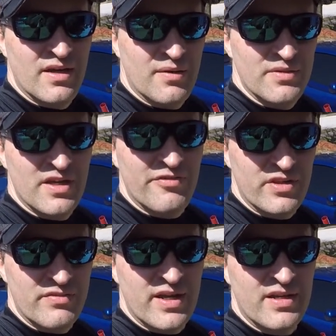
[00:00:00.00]
I would
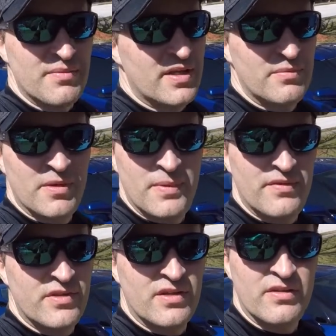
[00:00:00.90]
definitely recommend them. I mean,
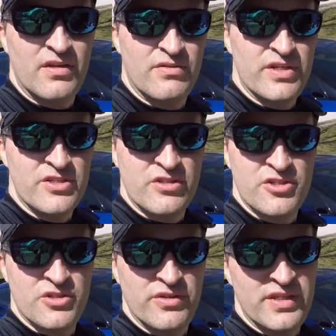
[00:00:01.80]
I've done a ton of
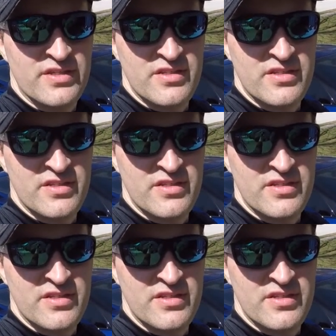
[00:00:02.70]
research on these.